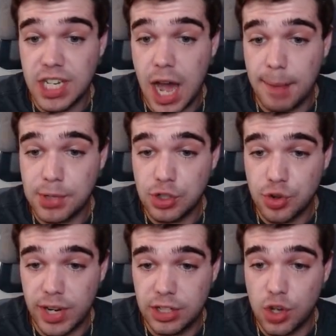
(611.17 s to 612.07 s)
options
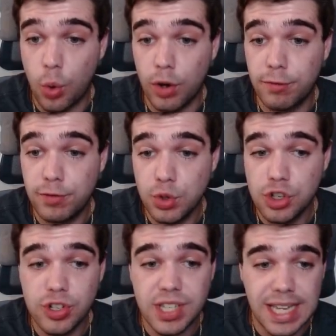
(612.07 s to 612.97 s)
trade or a
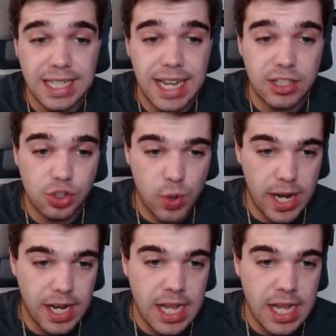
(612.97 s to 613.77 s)
futures index trade.